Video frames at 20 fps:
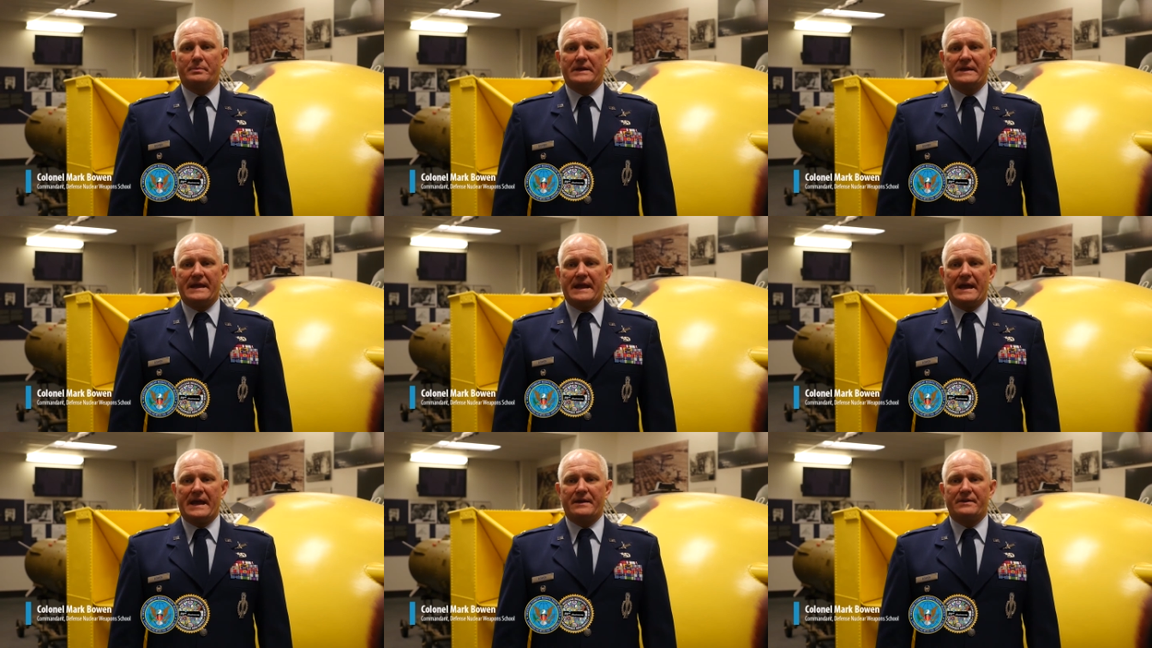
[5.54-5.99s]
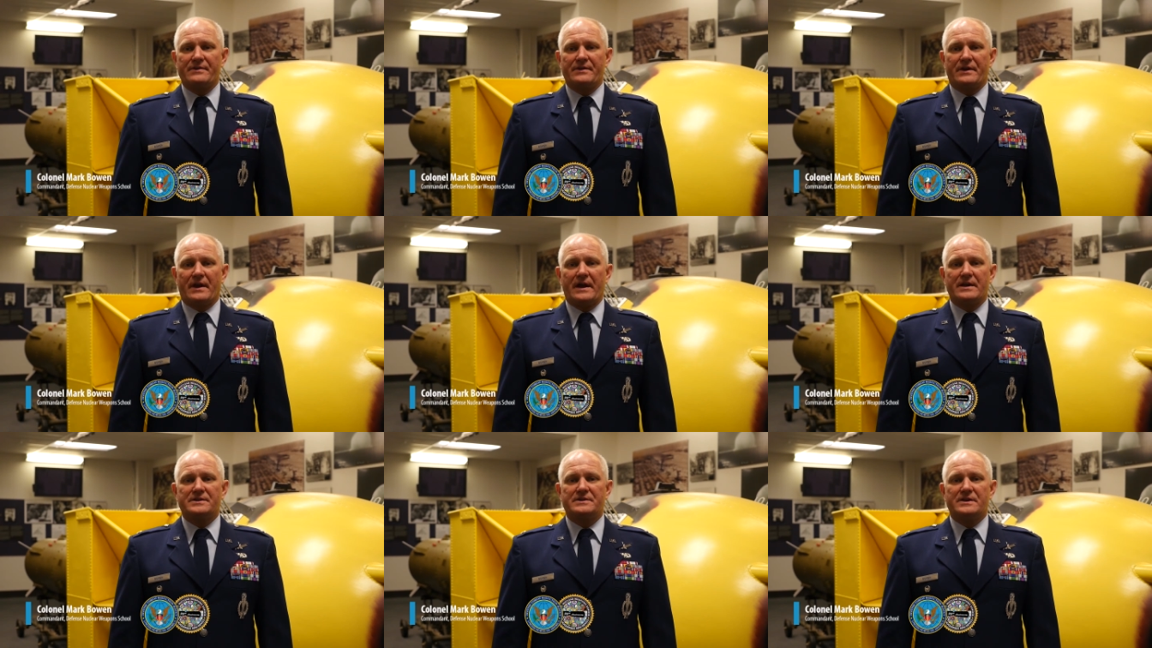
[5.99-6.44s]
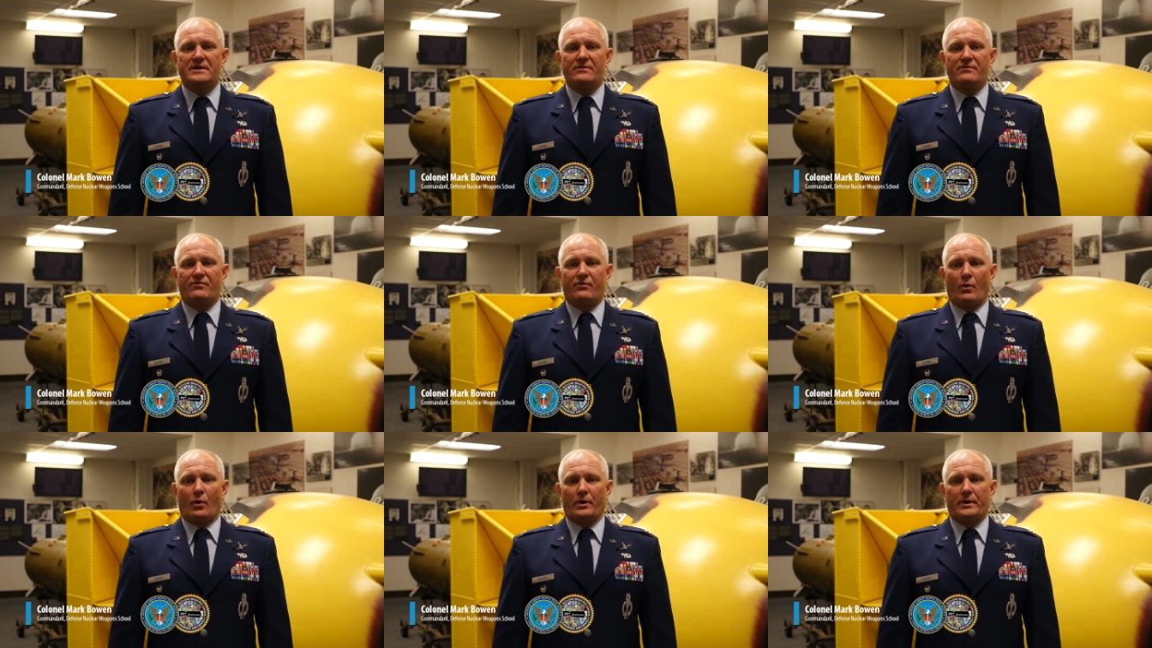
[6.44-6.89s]
began in the
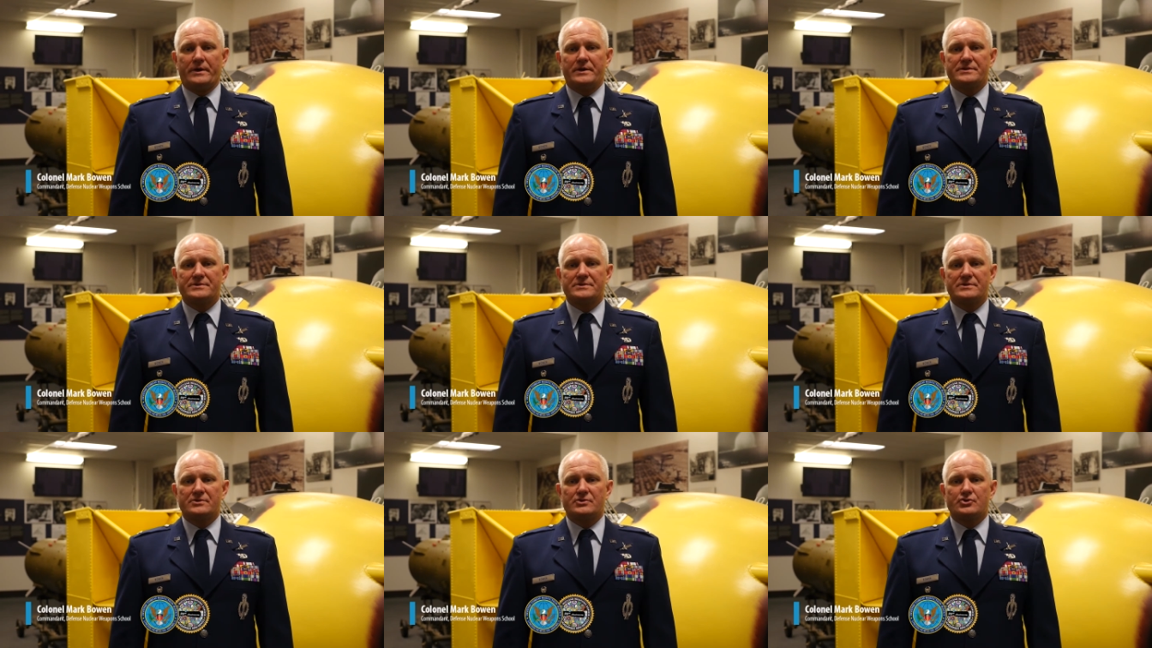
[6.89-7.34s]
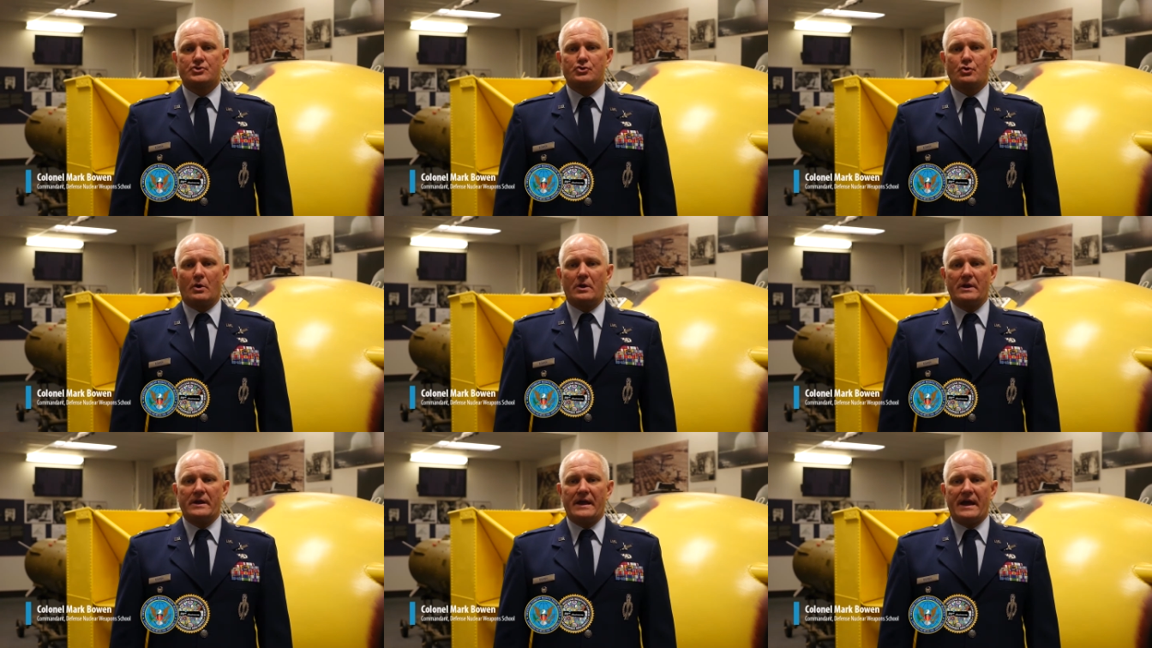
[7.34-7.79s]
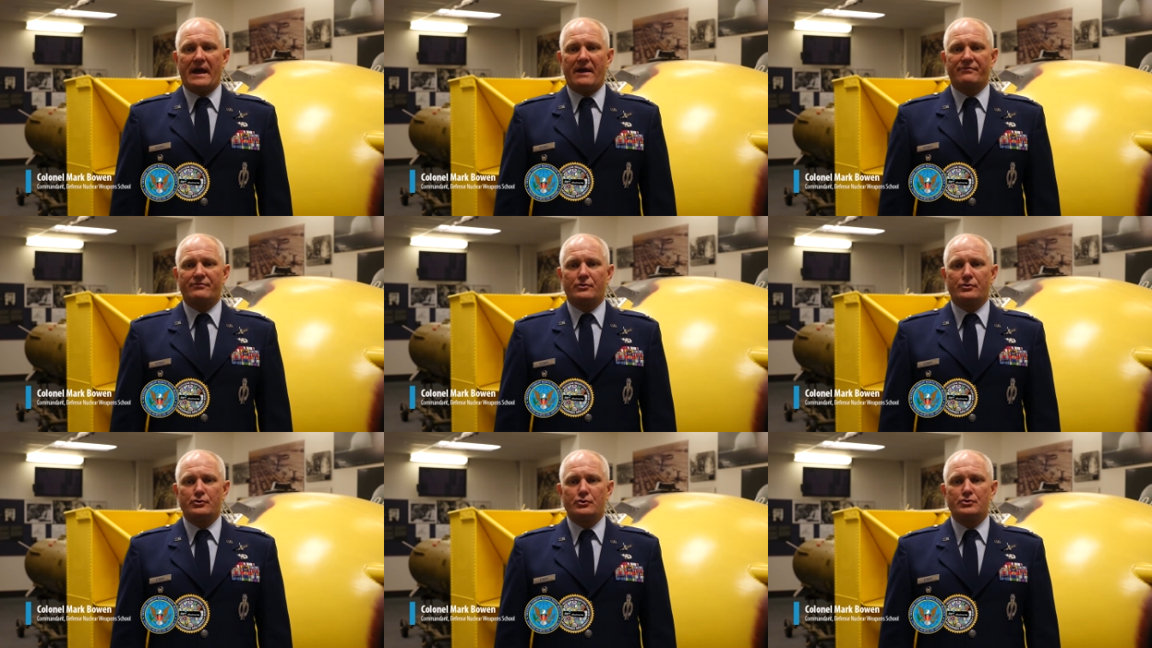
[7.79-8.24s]
nineteen forties, shortly
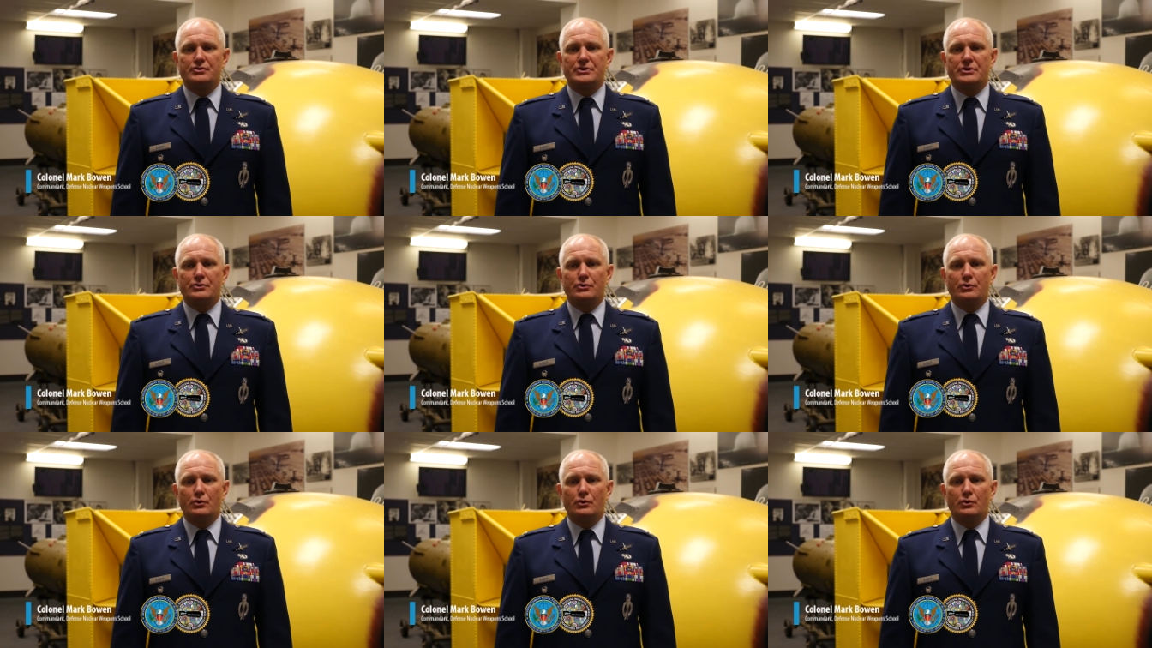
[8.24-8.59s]
after using